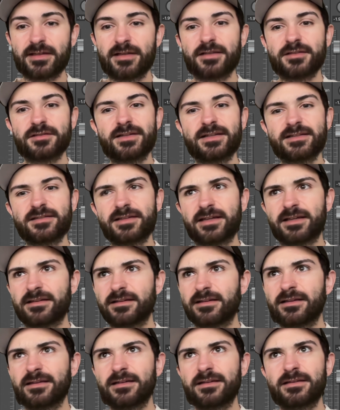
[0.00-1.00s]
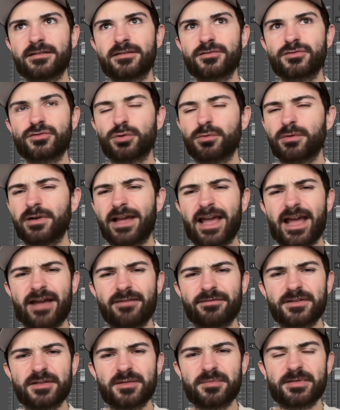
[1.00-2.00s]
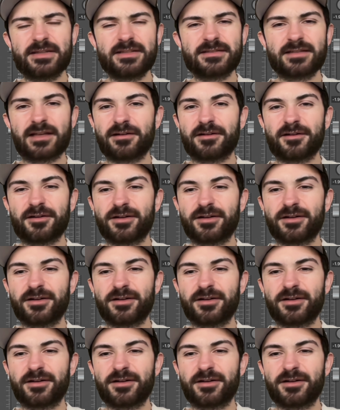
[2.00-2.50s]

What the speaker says: So that's like 2.5 dBs. I don't know.